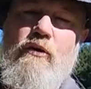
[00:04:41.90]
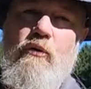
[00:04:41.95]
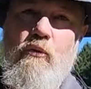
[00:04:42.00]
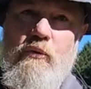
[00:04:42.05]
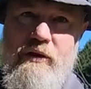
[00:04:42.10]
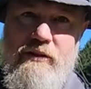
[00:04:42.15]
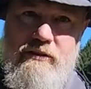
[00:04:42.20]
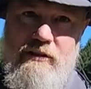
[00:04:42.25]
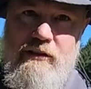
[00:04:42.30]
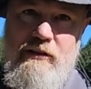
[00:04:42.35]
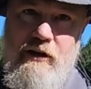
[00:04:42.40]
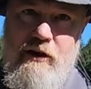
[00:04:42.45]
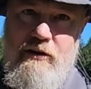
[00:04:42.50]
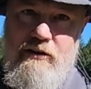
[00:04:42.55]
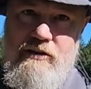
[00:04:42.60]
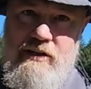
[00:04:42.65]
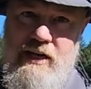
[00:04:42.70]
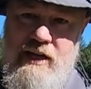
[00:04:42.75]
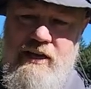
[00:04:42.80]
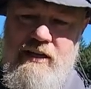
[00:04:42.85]
With the
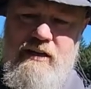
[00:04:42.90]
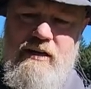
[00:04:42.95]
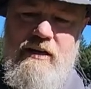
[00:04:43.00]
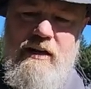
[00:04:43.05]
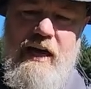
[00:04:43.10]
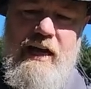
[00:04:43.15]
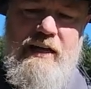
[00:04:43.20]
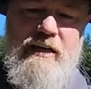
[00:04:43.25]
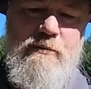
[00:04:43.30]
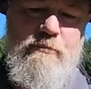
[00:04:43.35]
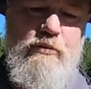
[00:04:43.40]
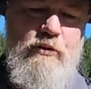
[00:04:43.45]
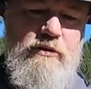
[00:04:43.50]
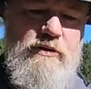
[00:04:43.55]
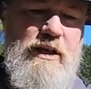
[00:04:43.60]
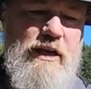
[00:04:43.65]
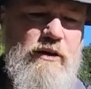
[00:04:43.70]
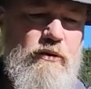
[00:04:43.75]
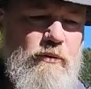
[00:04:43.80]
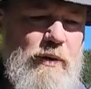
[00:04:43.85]
lark's head, I can
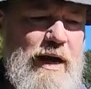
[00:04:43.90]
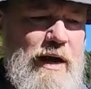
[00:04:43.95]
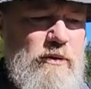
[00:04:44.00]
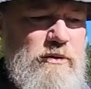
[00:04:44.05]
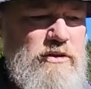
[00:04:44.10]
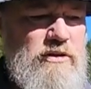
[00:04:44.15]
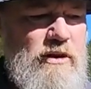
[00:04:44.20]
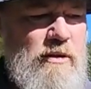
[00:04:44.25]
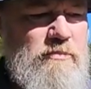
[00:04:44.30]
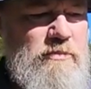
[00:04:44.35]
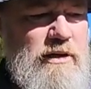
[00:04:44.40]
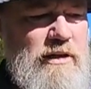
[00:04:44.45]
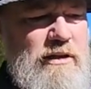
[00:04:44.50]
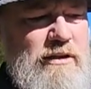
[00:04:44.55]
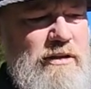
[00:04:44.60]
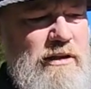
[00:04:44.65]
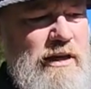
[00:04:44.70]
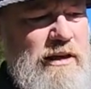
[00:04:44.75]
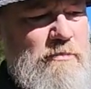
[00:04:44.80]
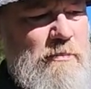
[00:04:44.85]
put that around
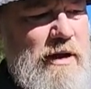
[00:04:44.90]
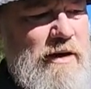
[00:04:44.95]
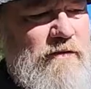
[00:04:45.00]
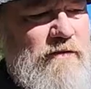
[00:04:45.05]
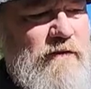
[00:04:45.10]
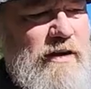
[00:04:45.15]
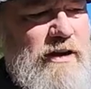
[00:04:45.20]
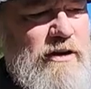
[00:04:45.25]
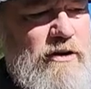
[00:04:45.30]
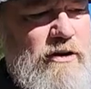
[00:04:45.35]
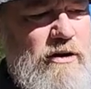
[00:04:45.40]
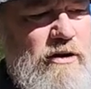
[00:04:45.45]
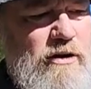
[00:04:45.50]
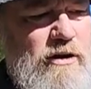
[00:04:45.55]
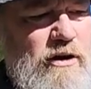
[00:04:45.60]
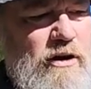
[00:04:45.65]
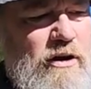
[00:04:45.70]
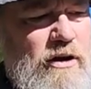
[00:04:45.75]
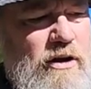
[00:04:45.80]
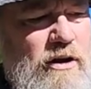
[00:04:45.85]
something like my
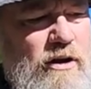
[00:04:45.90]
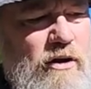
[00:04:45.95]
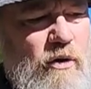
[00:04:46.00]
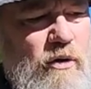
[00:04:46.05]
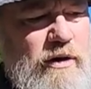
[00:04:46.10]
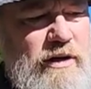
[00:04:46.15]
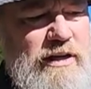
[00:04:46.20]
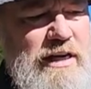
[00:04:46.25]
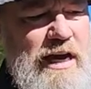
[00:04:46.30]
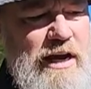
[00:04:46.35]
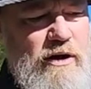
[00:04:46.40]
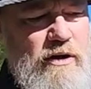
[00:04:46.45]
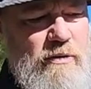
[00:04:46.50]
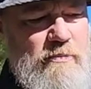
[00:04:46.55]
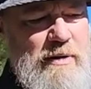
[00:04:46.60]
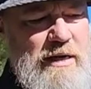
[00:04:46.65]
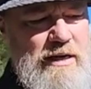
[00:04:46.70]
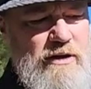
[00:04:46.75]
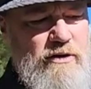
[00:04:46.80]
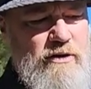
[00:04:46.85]
finger or a
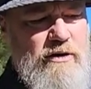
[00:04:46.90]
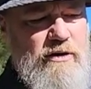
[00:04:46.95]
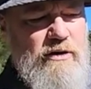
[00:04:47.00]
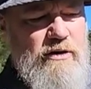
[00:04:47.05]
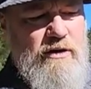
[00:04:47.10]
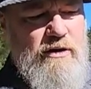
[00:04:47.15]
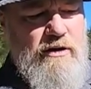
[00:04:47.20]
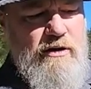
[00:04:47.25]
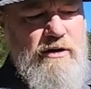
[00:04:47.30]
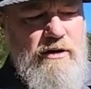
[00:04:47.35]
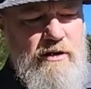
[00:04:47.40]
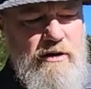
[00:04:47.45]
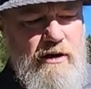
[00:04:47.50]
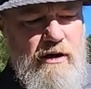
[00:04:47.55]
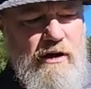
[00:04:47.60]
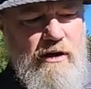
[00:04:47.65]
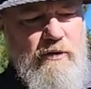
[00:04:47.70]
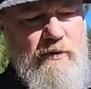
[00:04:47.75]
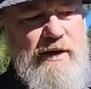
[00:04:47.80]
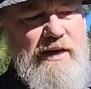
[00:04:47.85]
carabiner
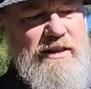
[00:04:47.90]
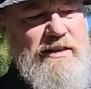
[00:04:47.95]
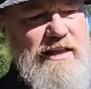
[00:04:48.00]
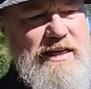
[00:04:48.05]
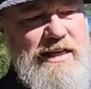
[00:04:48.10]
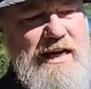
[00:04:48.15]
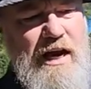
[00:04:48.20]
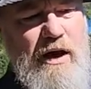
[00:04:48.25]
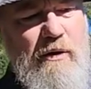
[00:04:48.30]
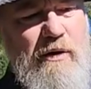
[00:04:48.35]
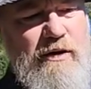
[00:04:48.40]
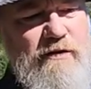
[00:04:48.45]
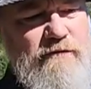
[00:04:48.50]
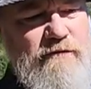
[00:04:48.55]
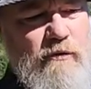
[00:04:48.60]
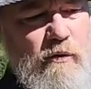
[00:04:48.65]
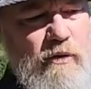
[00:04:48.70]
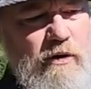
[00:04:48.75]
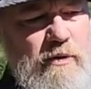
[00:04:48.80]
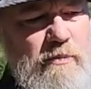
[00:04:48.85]
uh, or anything, and now
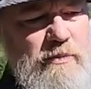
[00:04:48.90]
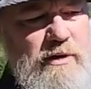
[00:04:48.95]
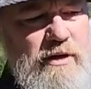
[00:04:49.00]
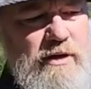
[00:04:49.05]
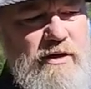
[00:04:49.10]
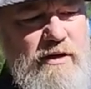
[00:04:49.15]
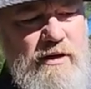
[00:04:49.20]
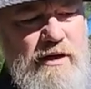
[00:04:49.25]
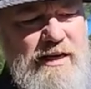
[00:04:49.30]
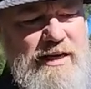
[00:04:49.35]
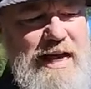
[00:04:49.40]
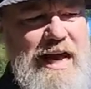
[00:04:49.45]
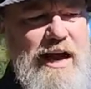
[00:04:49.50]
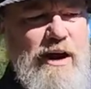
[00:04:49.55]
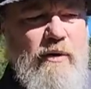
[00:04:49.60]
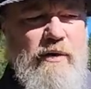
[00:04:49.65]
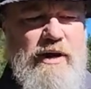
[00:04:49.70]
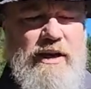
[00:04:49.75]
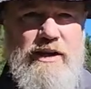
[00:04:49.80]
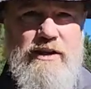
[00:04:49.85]
I've formed a
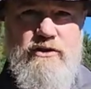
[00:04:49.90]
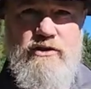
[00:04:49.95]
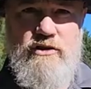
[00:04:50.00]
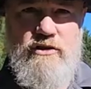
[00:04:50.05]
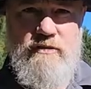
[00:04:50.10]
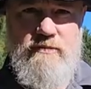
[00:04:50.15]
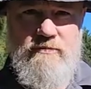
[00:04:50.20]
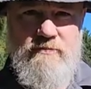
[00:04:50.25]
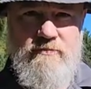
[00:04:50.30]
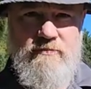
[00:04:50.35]
cow hitch.